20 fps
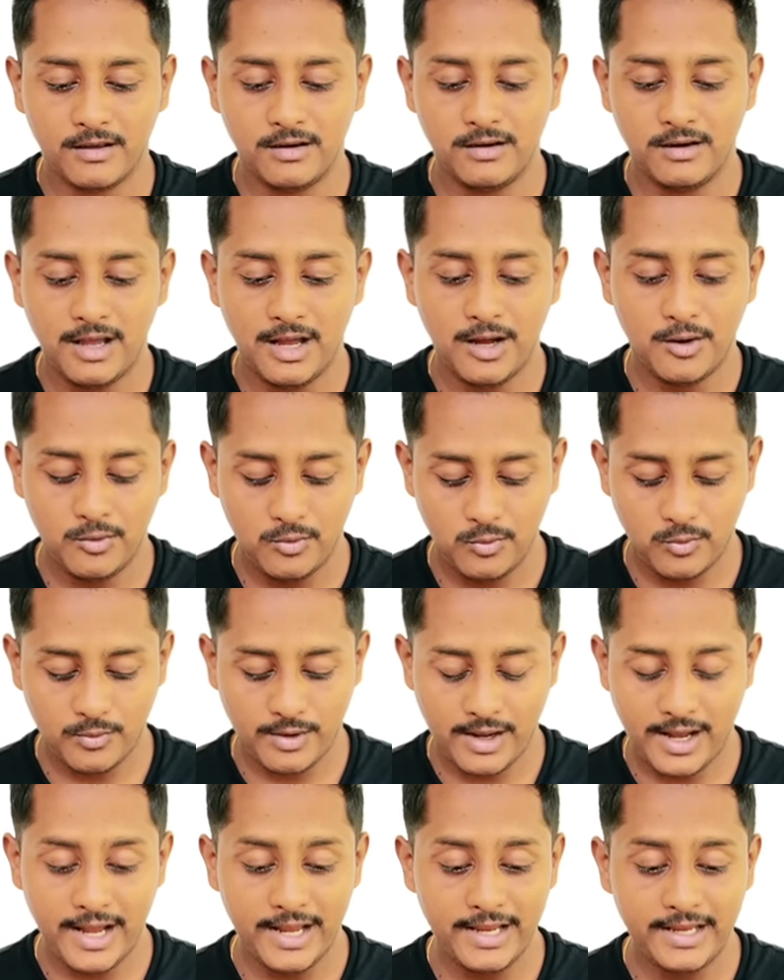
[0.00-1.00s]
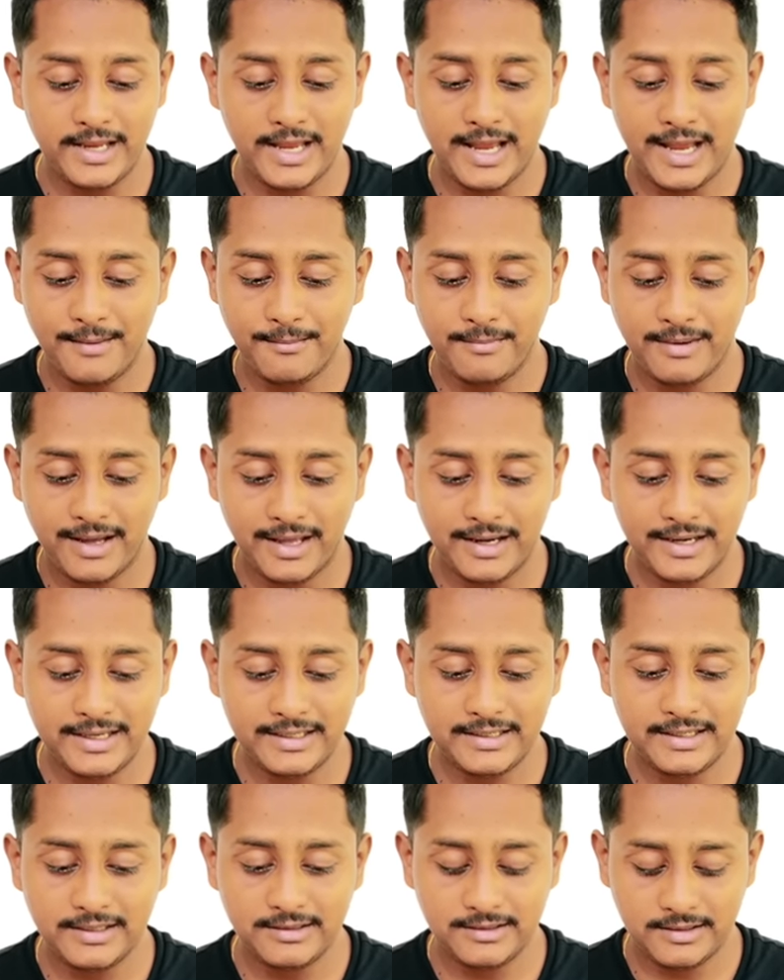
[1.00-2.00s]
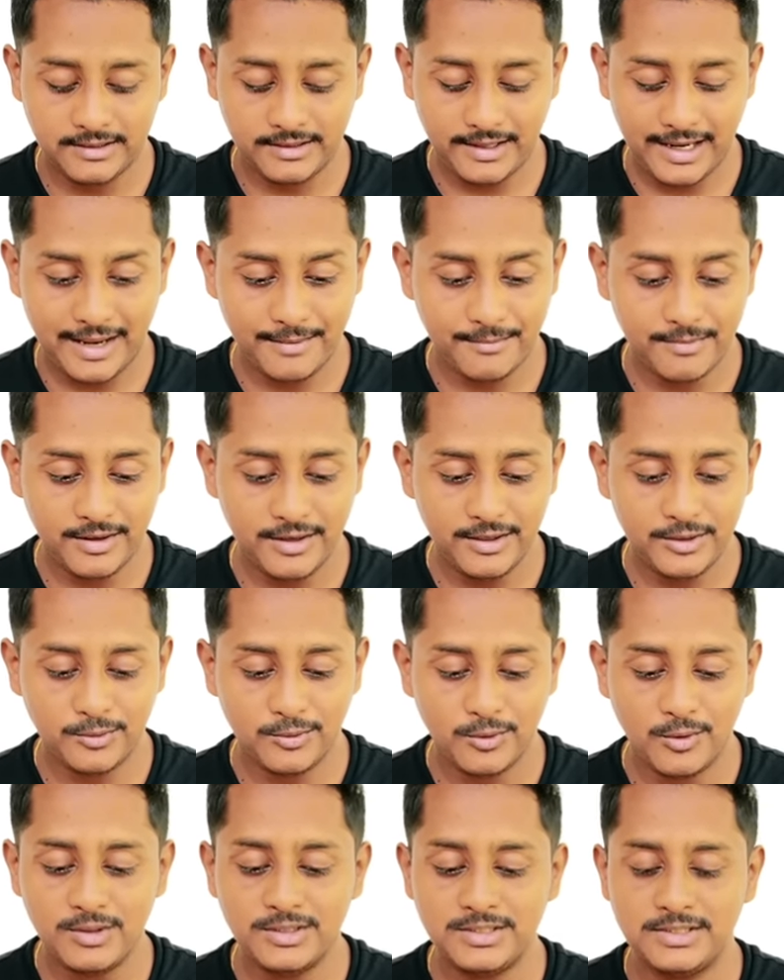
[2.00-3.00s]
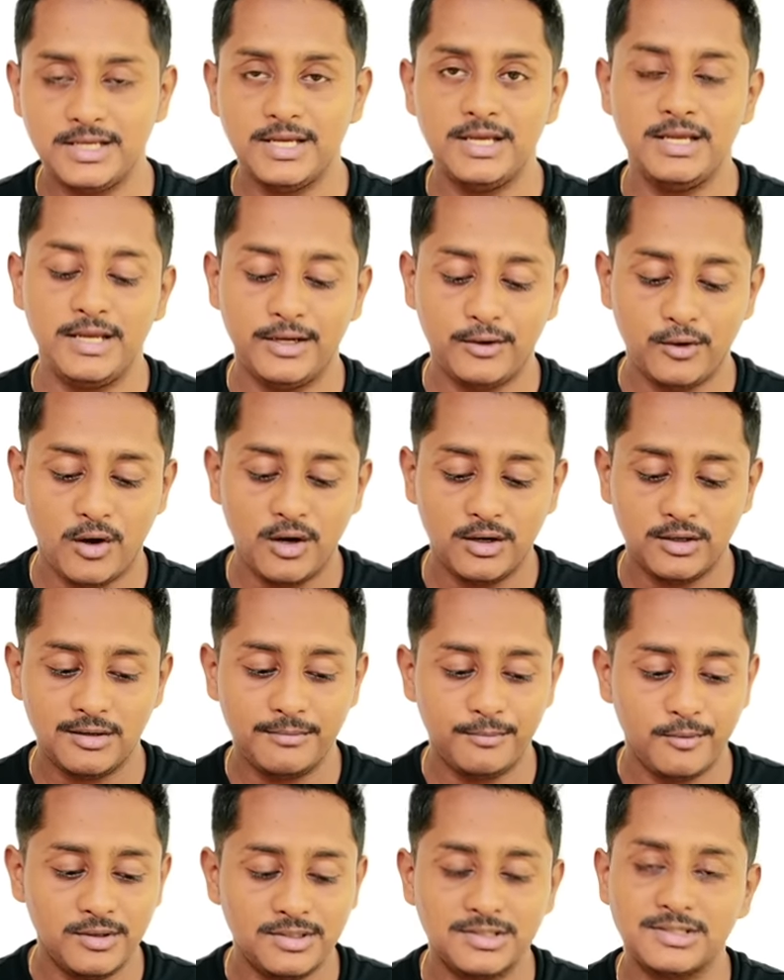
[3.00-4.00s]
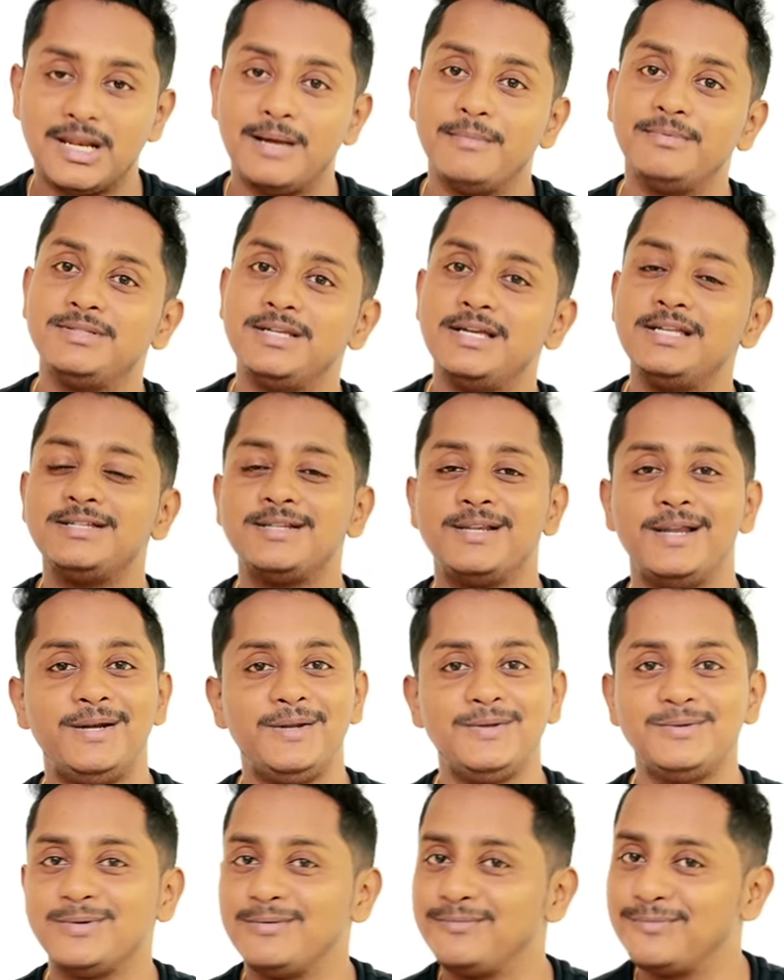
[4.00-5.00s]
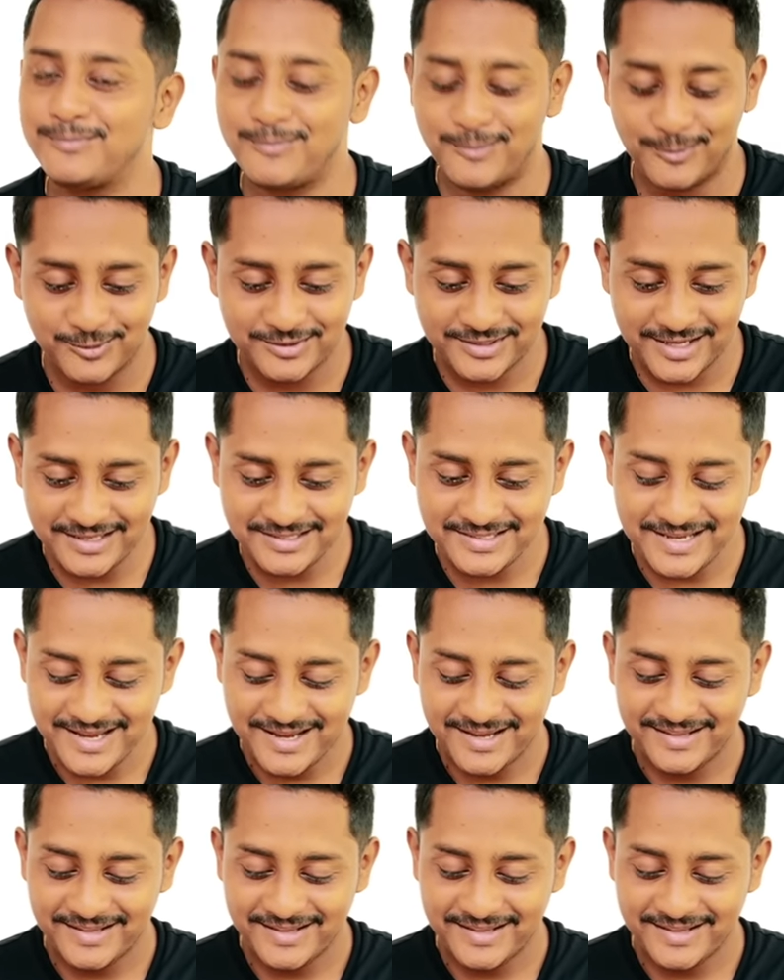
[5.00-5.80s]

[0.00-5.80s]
now I am correcting the grammar. You don't say he talked about scrub jays, relatives of blue jays.